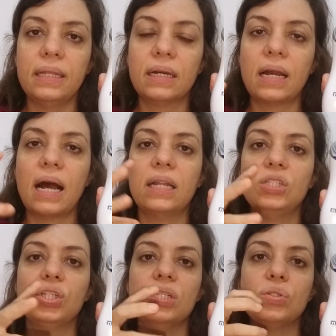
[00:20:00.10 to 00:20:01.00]
the
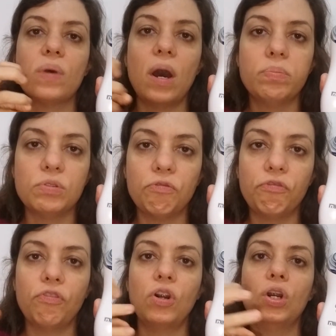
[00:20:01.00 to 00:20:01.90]
collagen, to help to
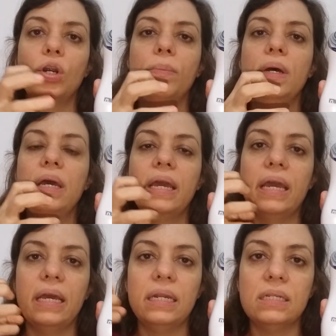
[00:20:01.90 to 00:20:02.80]
firm
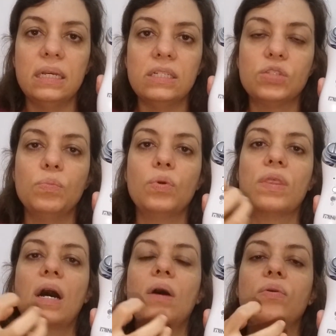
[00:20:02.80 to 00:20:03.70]
and smooth
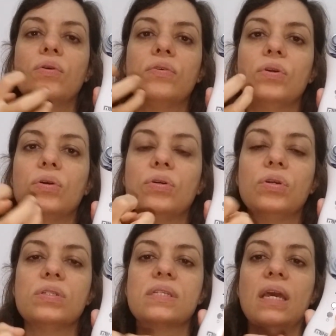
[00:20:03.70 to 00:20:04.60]
out
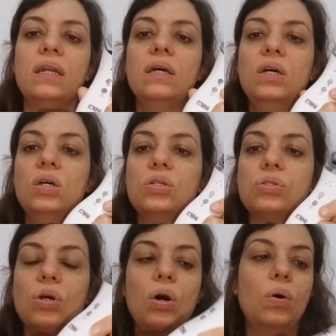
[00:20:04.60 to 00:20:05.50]
your skin.
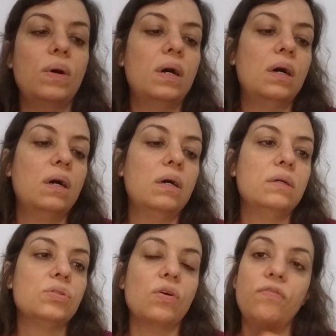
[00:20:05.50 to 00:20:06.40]
So
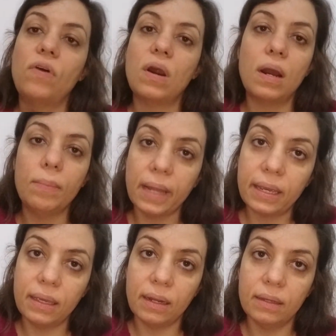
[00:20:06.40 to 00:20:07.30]
so far I'm
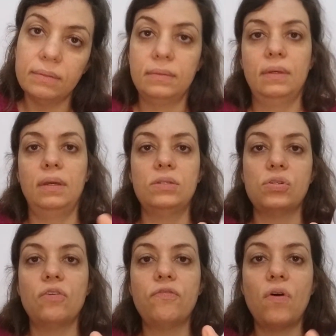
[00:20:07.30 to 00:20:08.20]
liking it, and
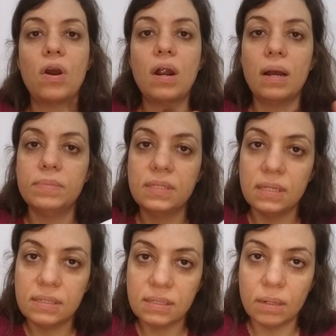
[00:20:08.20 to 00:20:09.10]
so far I'm
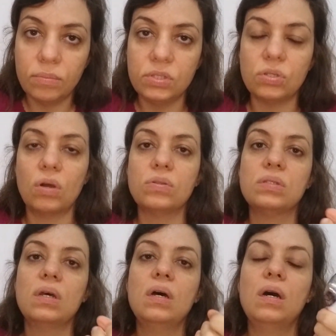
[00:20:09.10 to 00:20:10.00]
seeing some
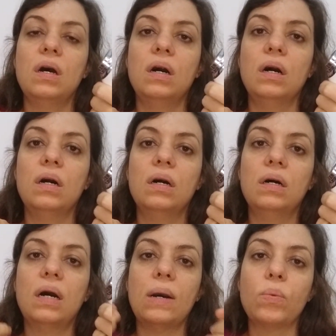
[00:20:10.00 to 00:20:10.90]
results.
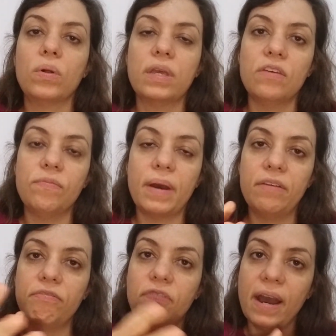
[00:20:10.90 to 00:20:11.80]
I will give my
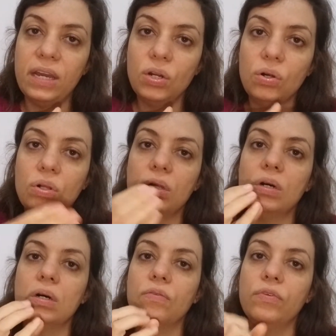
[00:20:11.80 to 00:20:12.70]
final
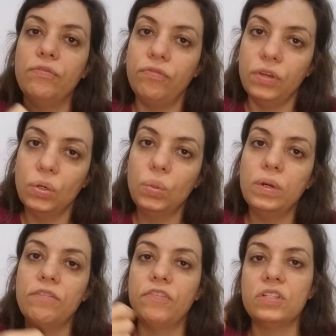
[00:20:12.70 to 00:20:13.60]
review
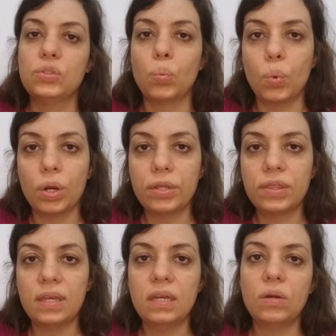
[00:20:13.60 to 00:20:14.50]
if it's
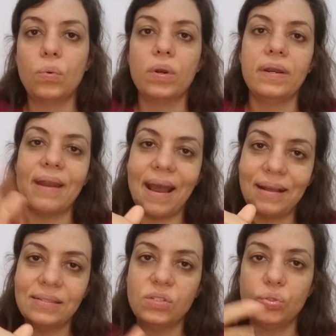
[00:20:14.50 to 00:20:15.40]
worth it or
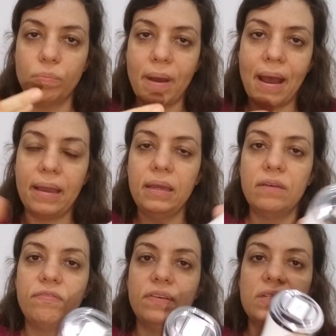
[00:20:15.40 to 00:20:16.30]
not to buy,
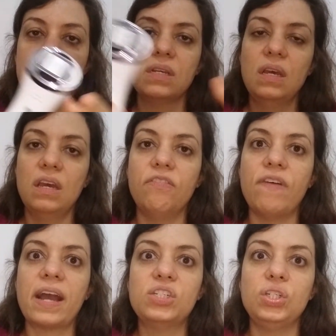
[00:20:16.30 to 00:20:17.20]
if it
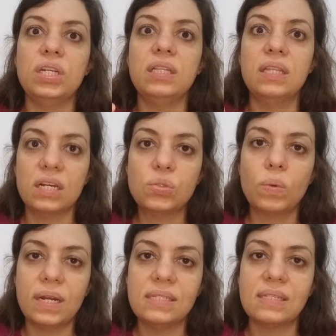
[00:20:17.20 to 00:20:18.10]
actually does
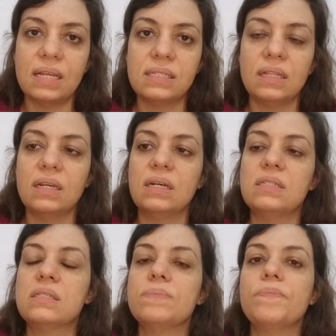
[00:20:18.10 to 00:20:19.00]
what it says it
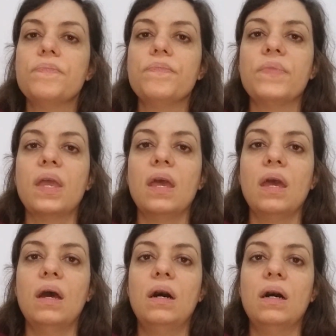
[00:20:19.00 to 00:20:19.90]
does,
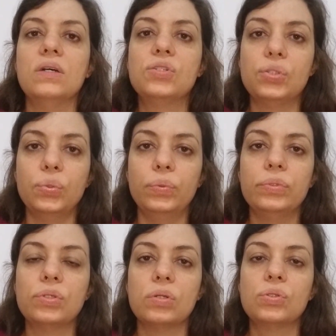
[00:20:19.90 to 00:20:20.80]
and soon.
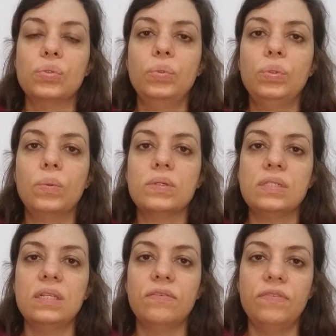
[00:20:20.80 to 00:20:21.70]
So soon you will
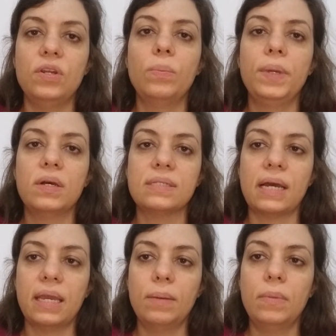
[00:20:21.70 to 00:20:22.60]
see the video, because
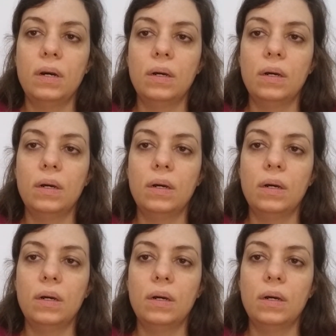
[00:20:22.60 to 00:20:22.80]
I am